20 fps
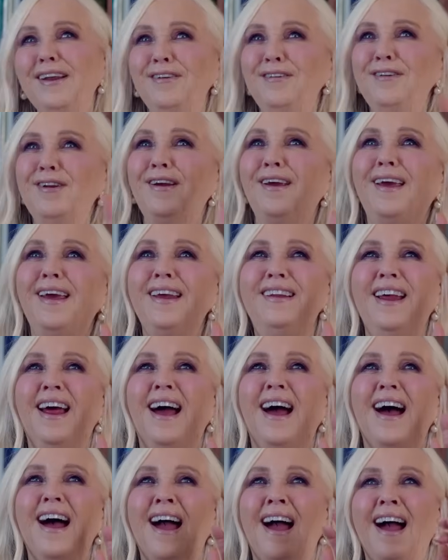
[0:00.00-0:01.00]

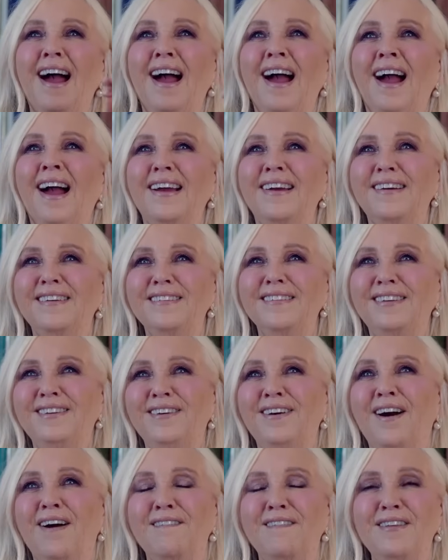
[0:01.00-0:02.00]
did. Got too
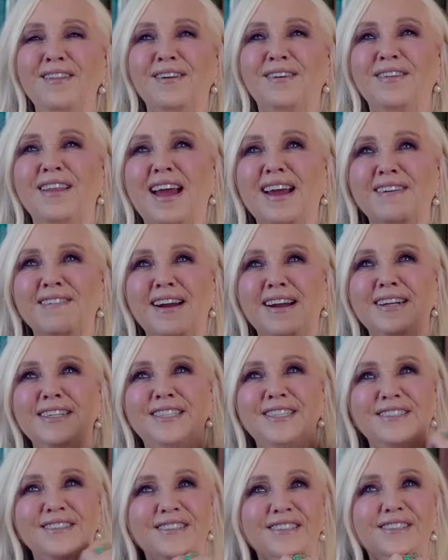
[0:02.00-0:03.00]
hot with all that
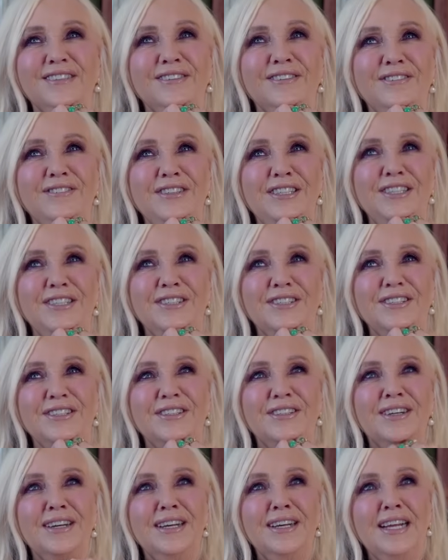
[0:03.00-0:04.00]
gratitude. Good for you.
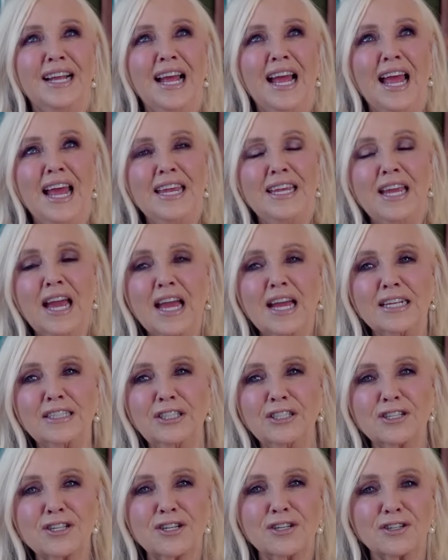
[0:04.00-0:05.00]
Yeah, it
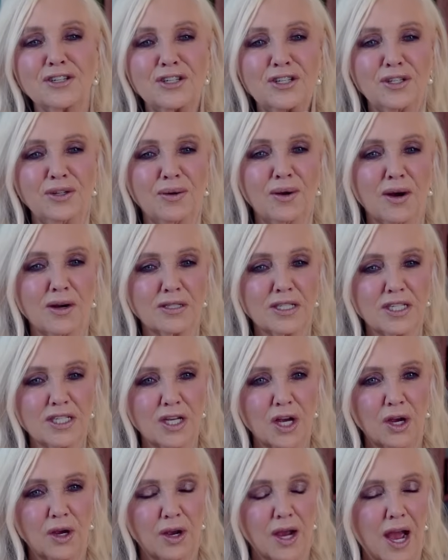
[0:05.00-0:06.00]
just got too hot.
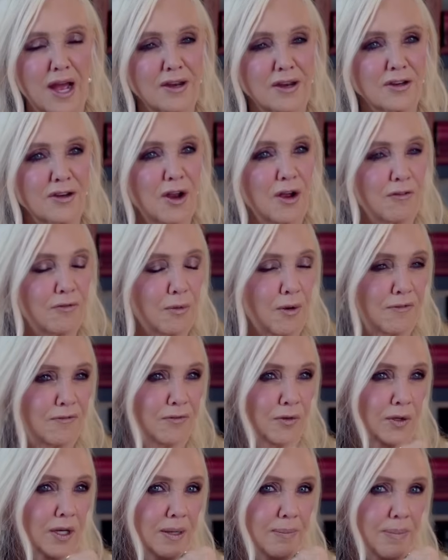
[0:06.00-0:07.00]
So I don't know if we're
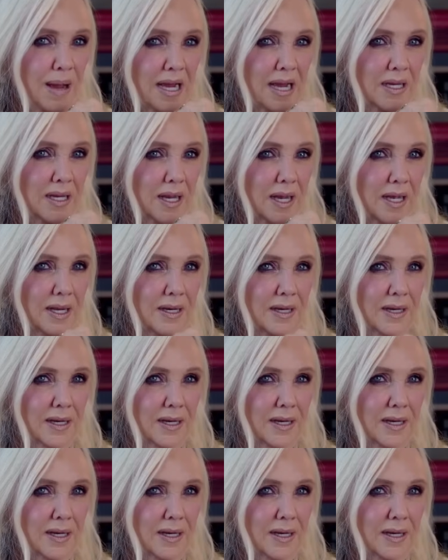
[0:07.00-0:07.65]
fully back yet.